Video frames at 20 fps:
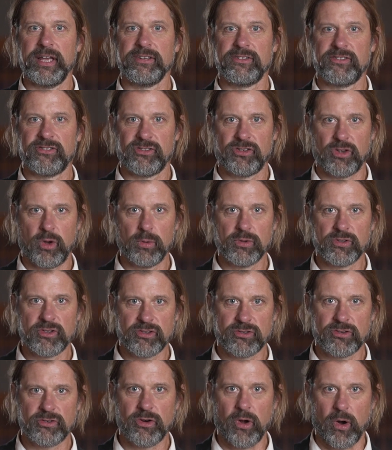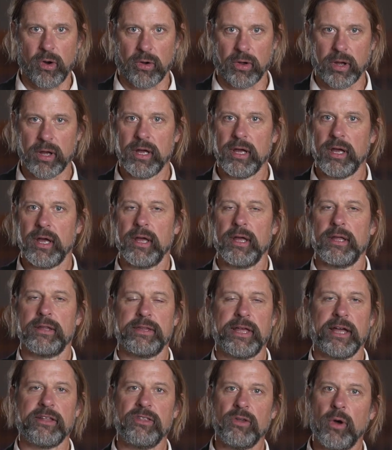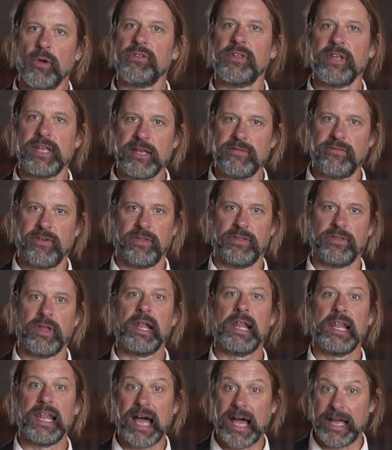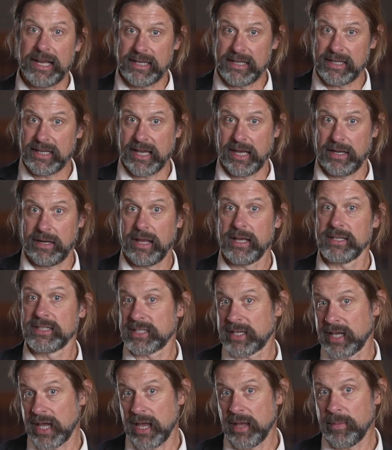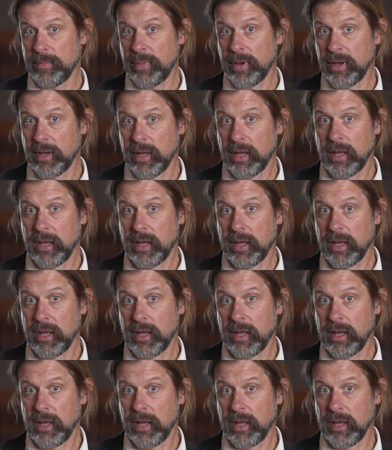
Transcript: is so strong that not even light can escape.